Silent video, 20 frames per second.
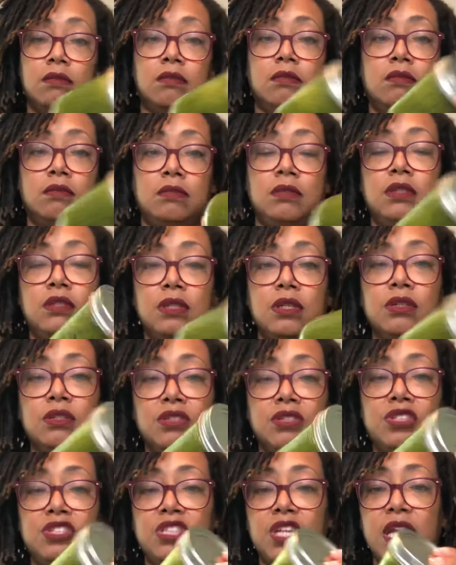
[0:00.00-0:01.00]
You
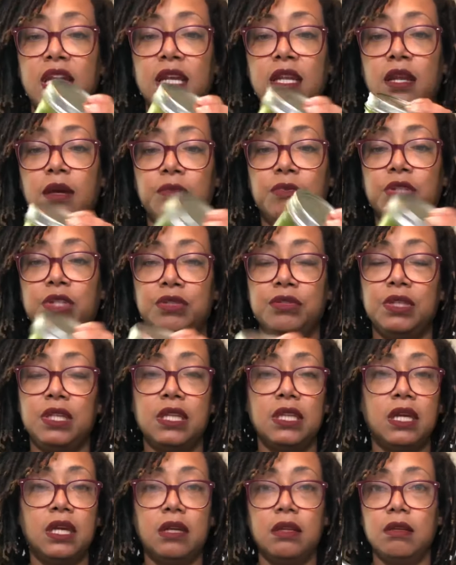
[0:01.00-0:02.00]
shake it up when you need
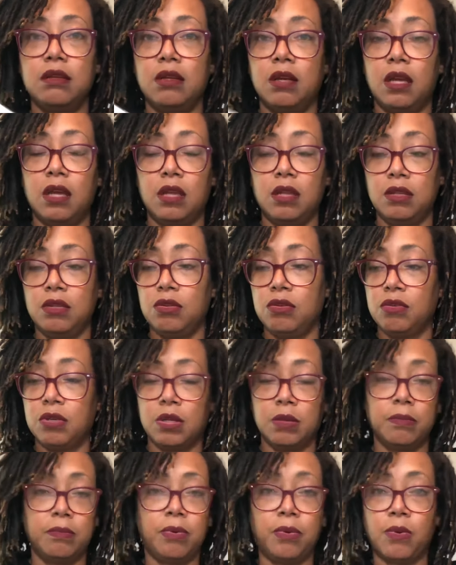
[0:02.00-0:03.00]
it, and you can
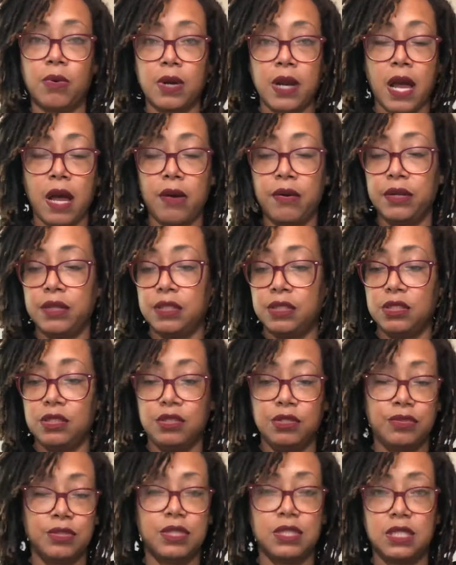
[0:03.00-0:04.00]
pour it out and
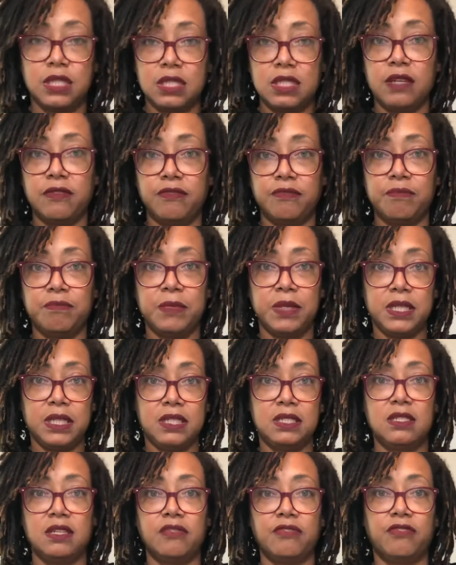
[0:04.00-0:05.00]
use it in many
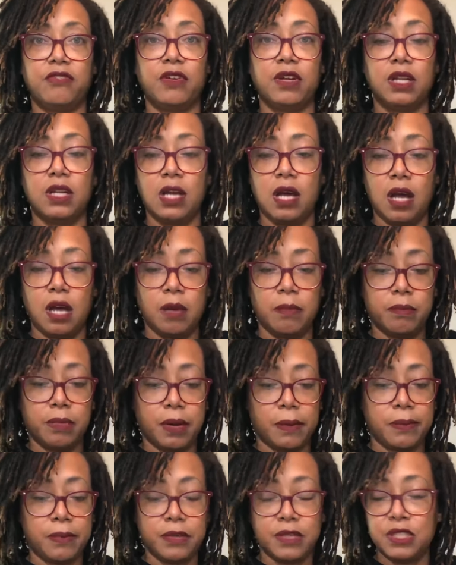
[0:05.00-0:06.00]
different
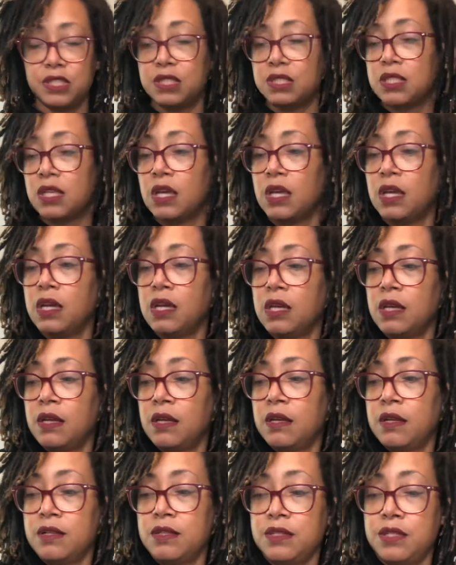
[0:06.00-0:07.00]
preparations.
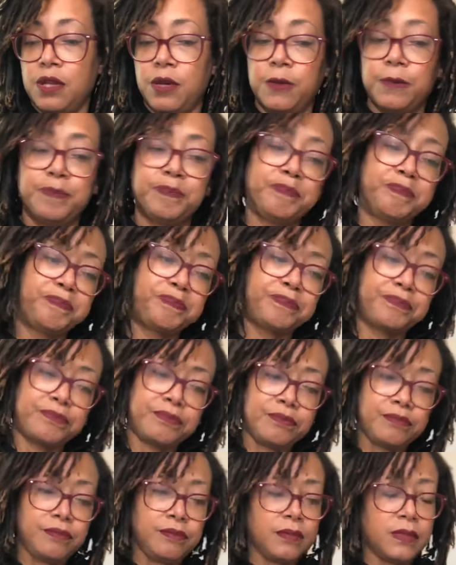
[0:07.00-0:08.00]
So
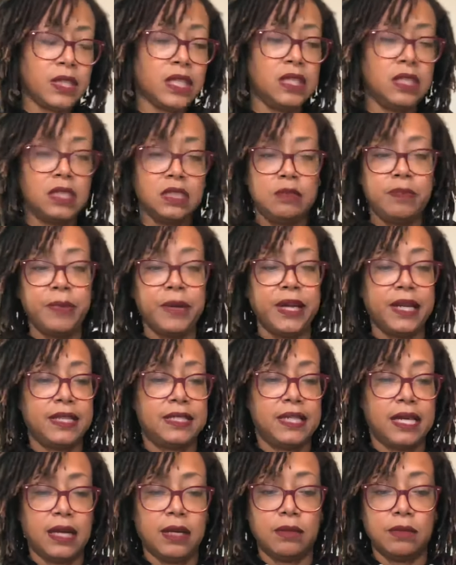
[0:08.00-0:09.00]
let's break it
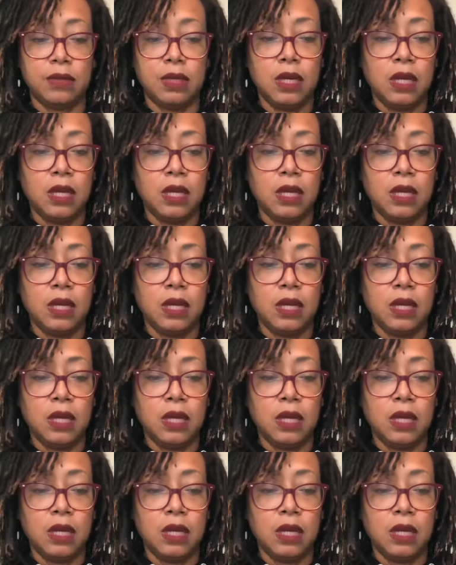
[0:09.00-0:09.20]
down.